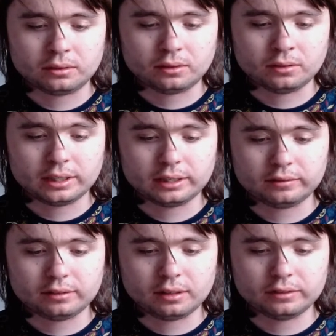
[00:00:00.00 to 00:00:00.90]
on the Ed
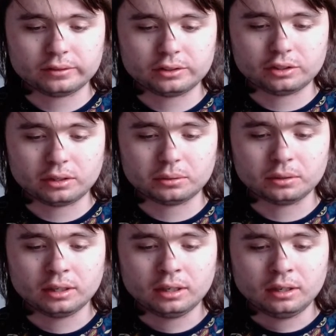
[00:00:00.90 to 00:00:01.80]
Sullivan Show
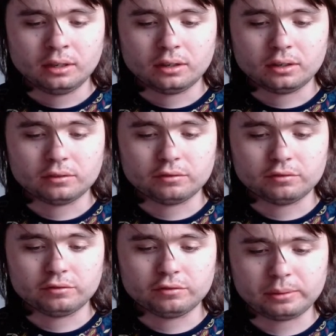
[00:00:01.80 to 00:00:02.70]
of
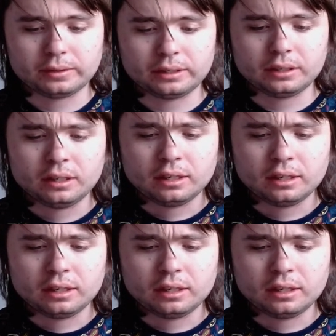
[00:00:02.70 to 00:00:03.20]
February